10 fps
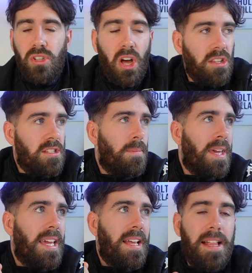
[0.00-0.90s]
Not to
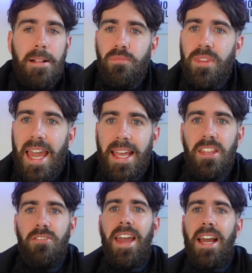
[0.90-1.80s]
be getting
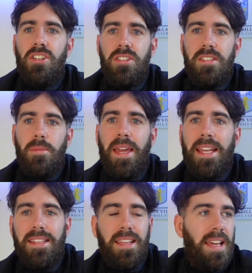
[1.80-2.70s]
the reaction to
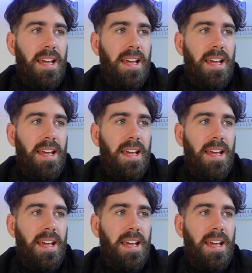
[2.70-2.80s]
being